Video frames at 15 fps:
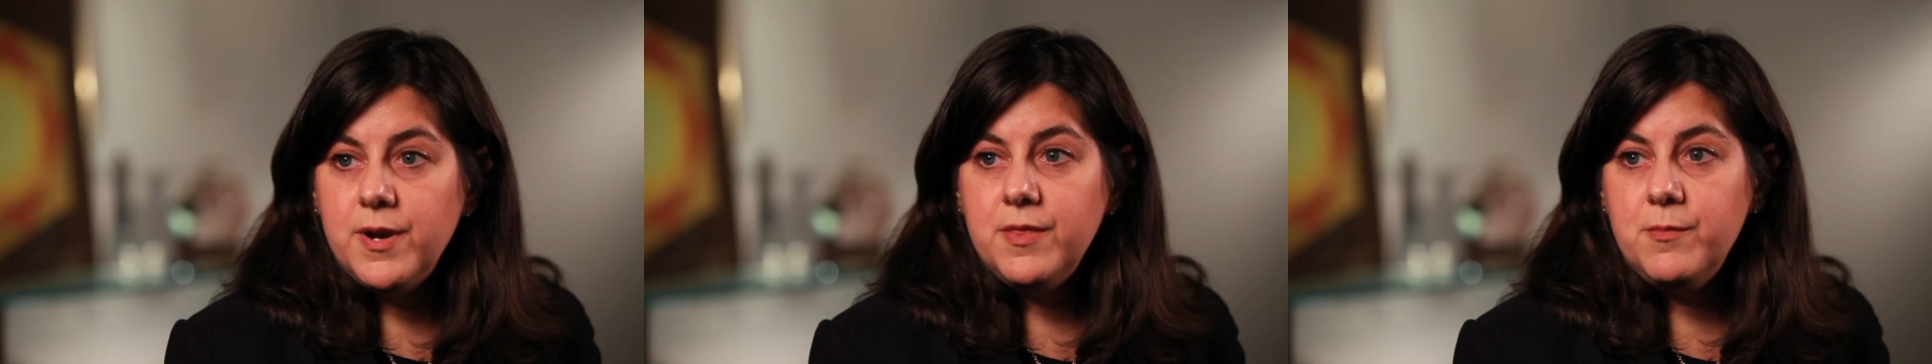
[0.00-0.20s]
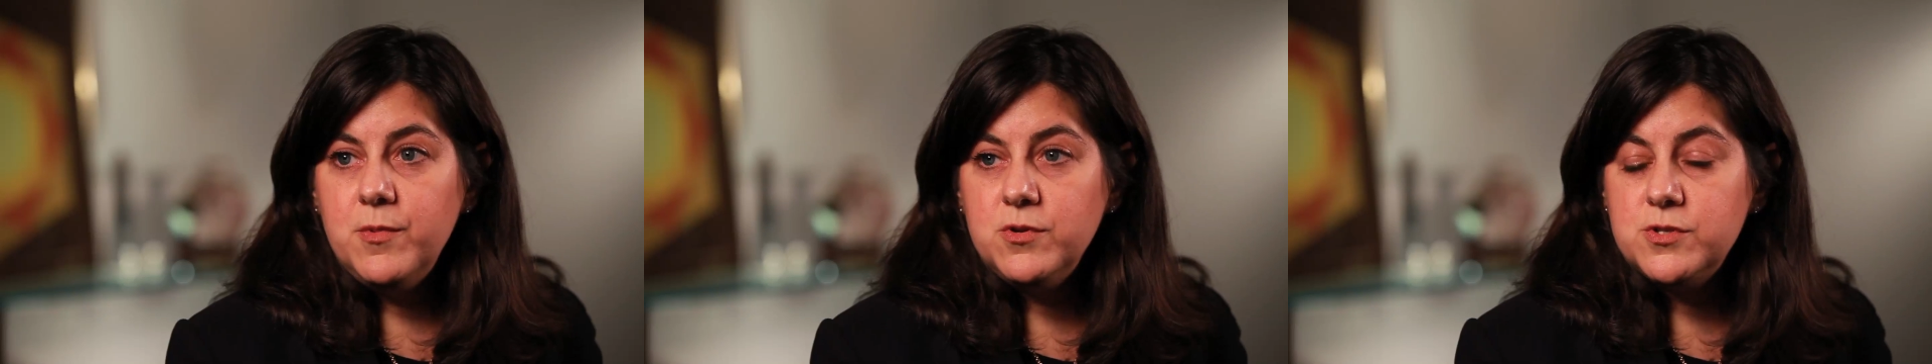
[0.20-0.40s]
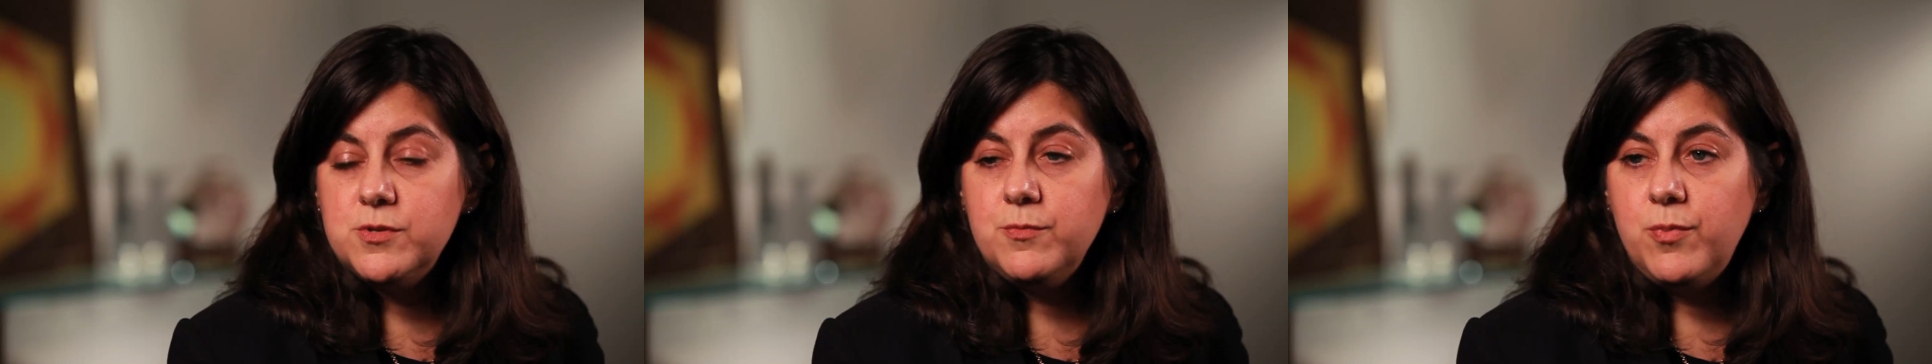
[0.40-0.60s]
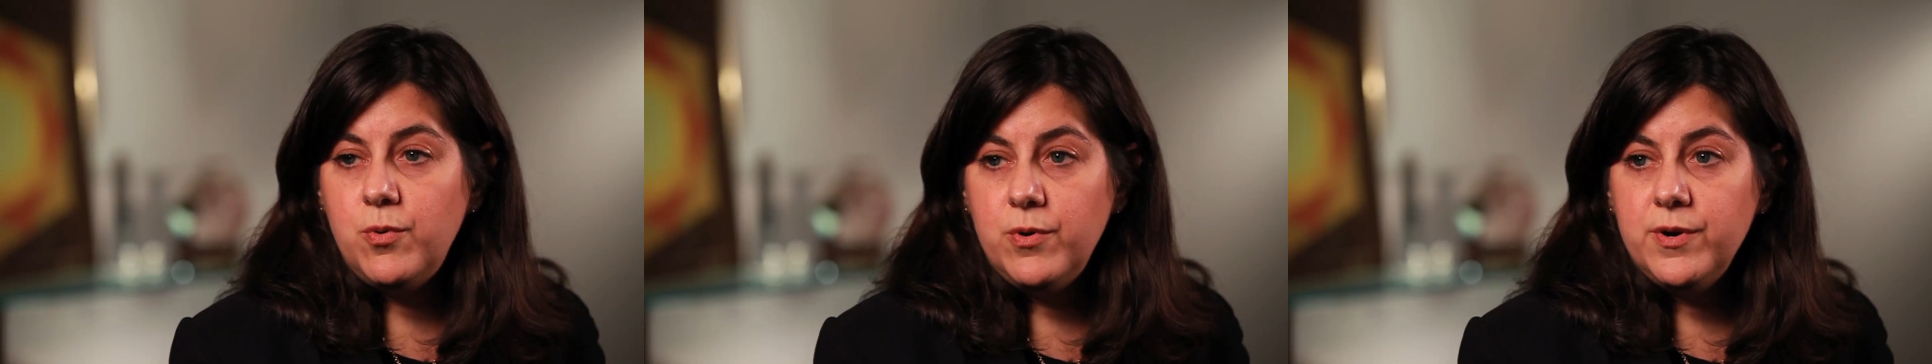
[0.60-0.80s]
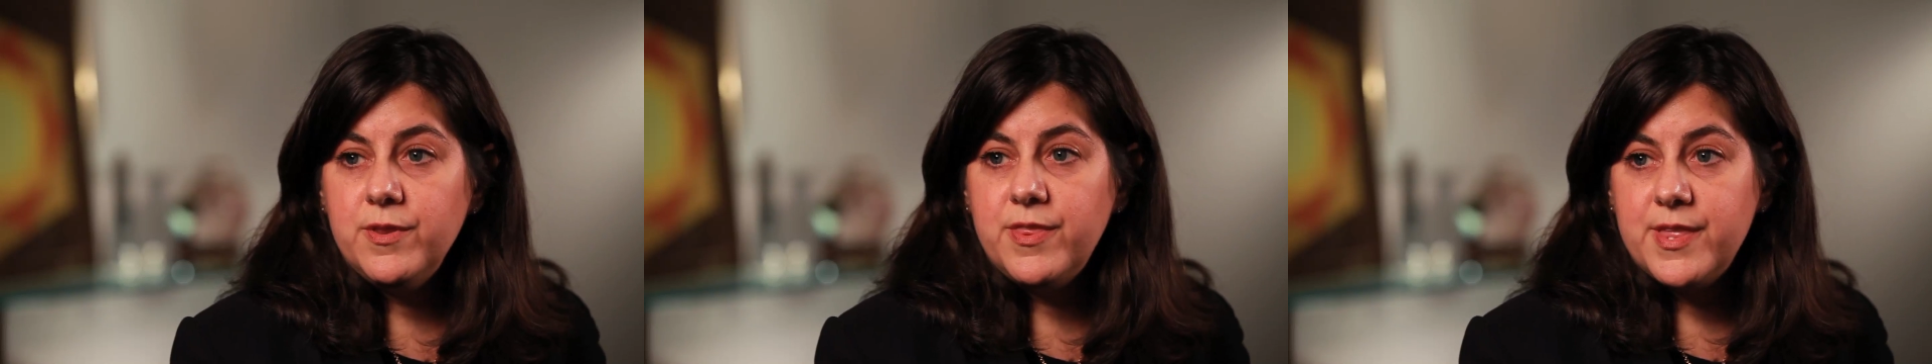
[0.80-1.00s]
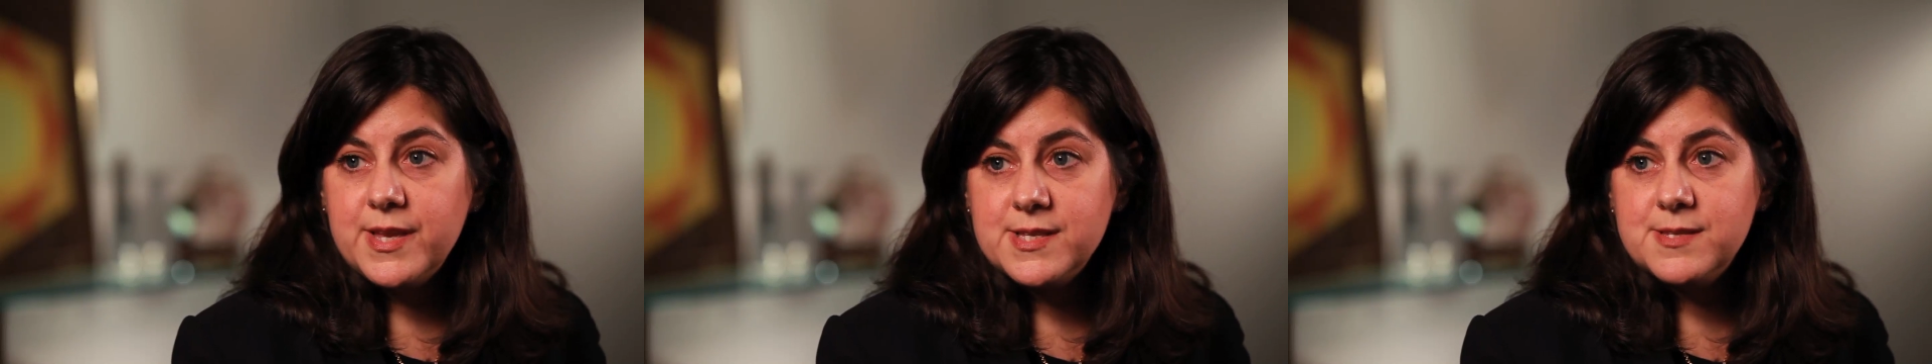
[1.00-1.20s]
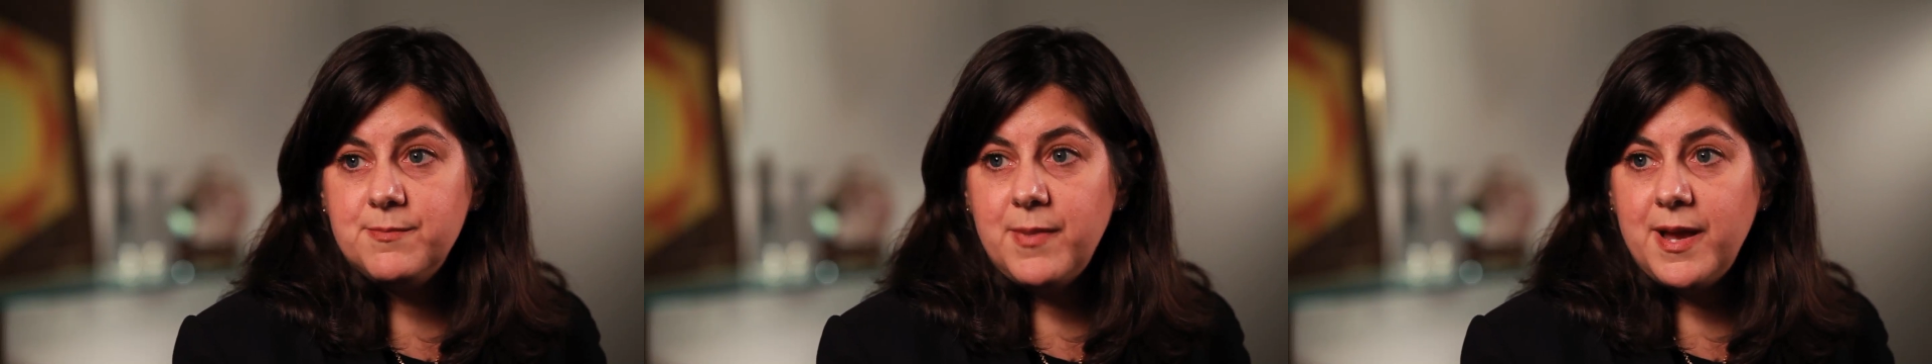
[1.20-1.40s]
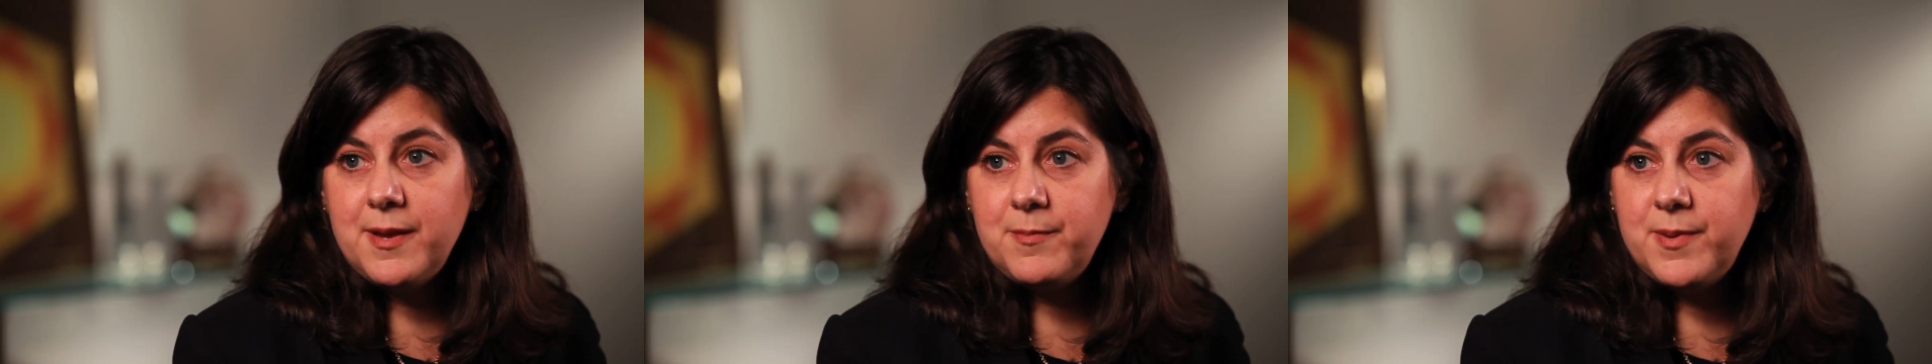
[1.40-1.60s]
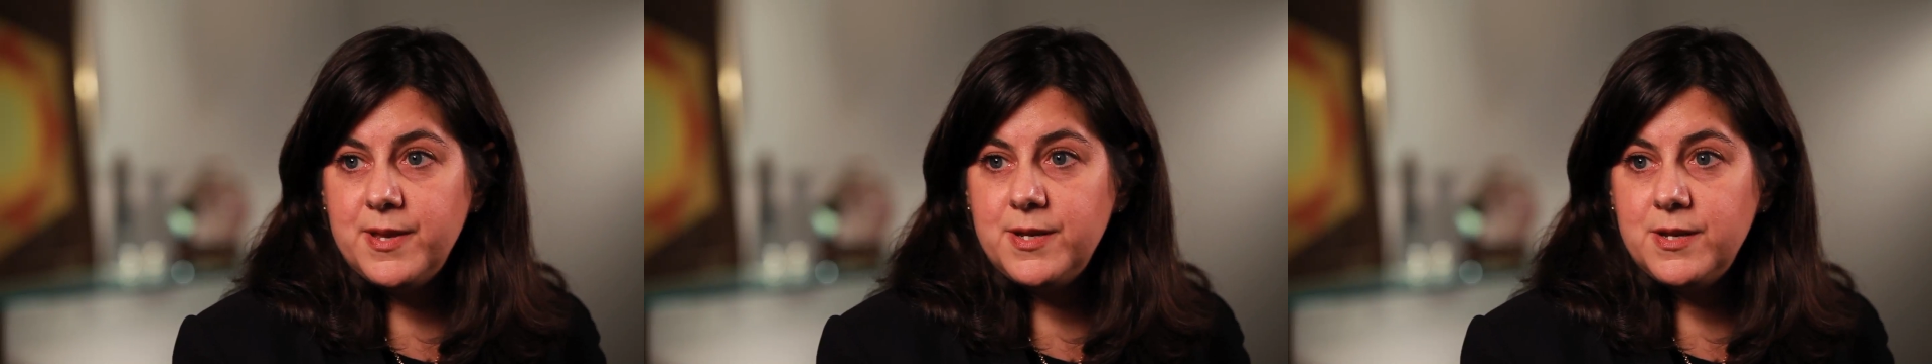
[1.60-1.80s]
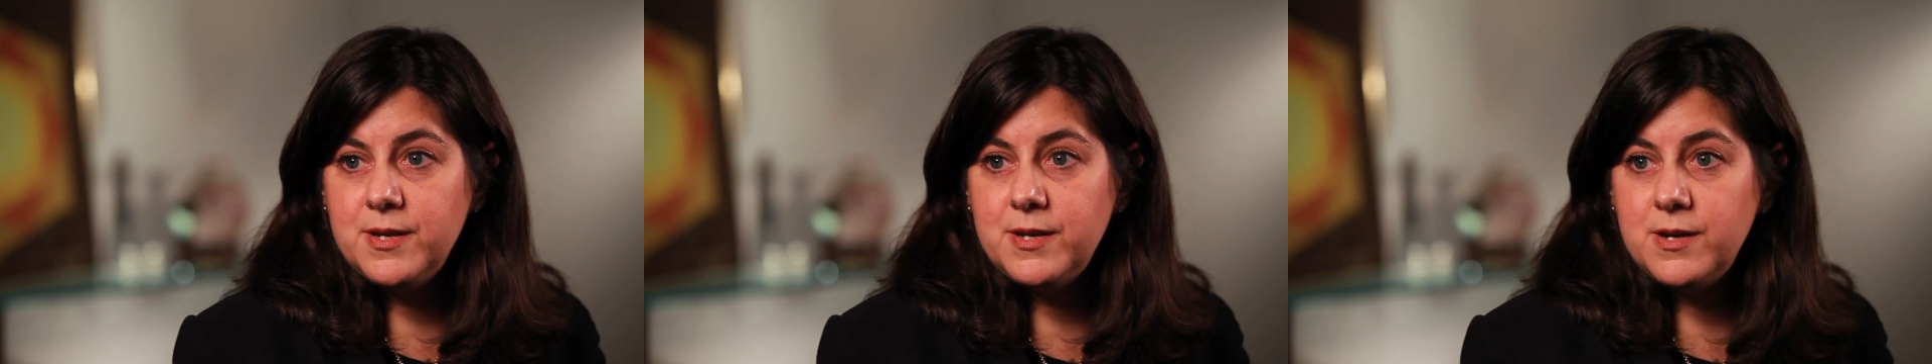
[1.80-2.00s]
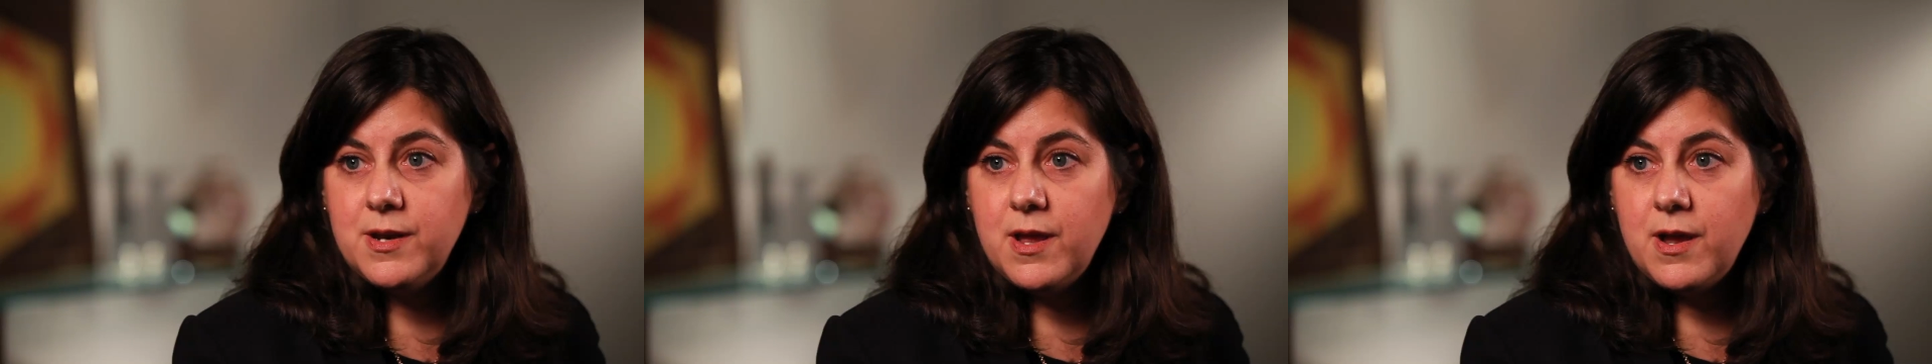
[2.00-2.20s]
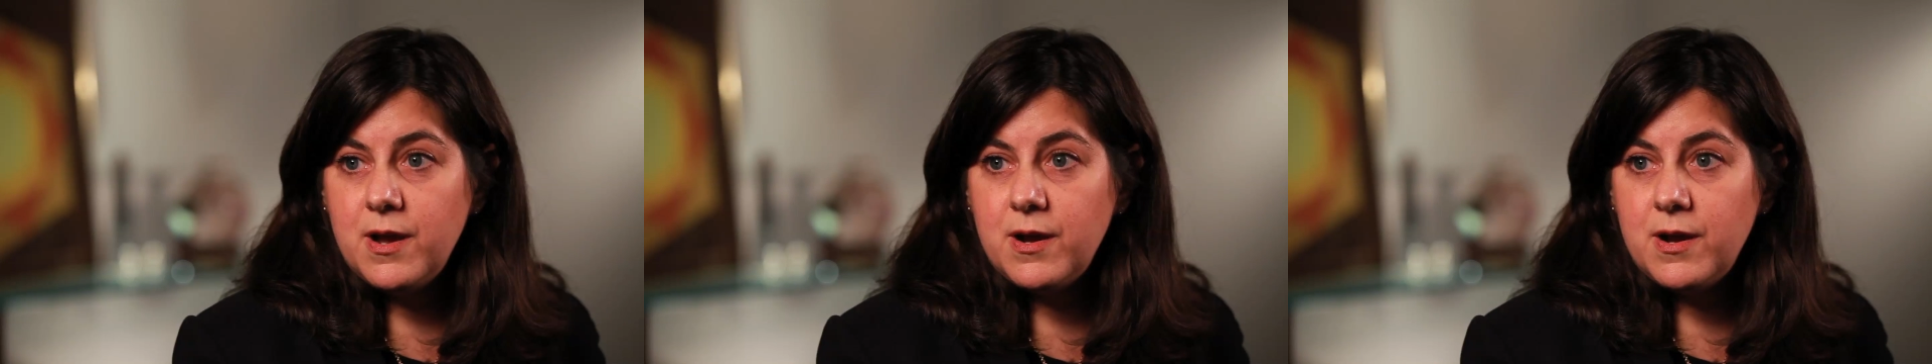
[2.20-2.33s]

of the most important things, in my opinion,